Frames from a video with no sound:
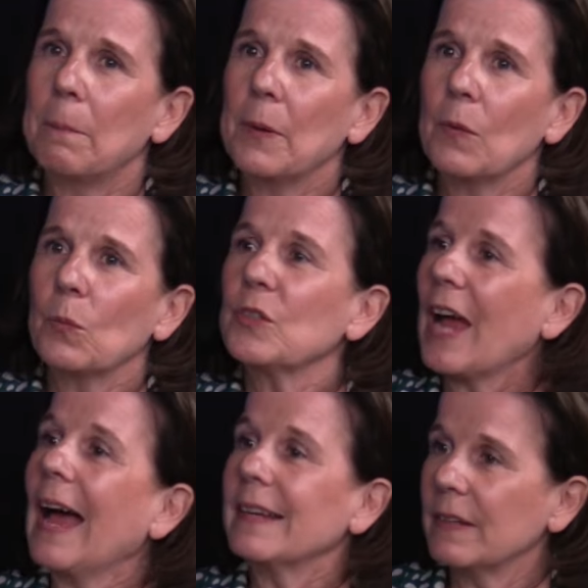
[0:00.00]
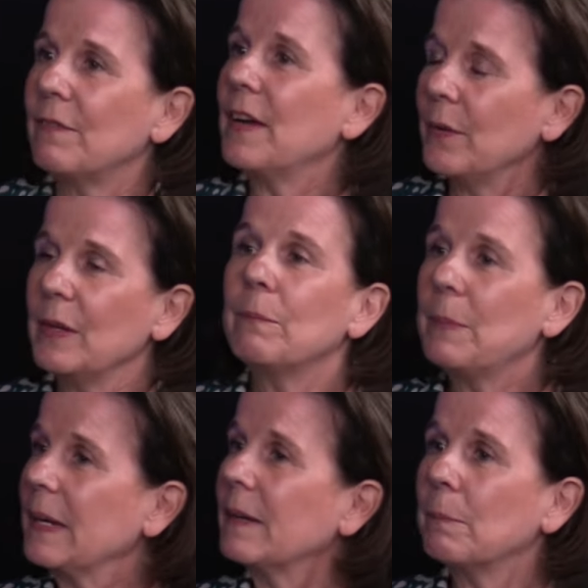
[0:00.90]
but which had a very
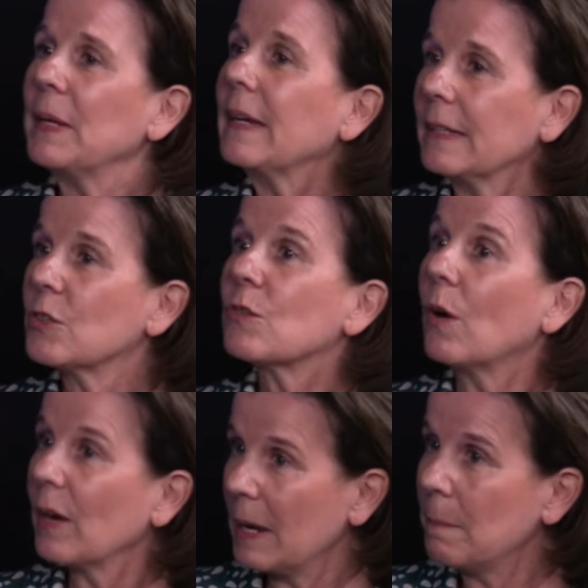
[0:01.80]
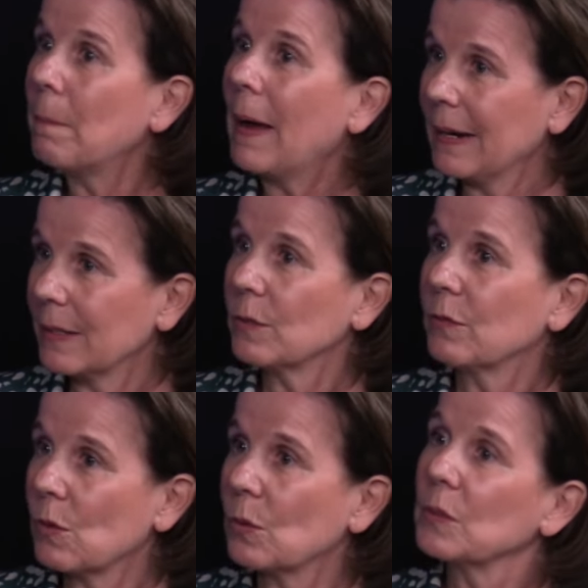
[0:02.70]
big, big and strong impact,
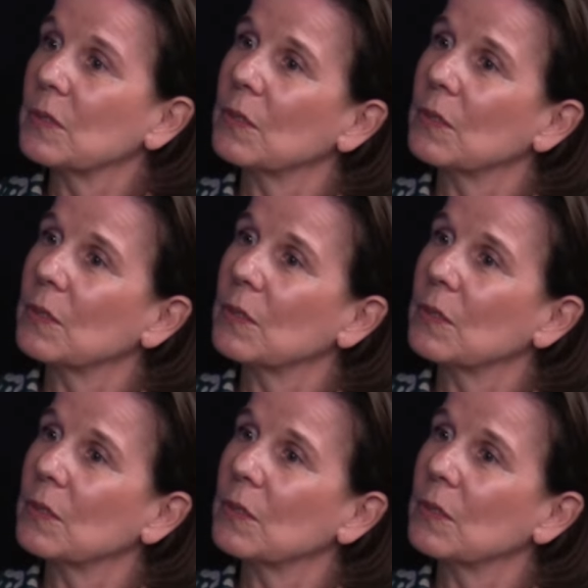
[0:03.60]
of course.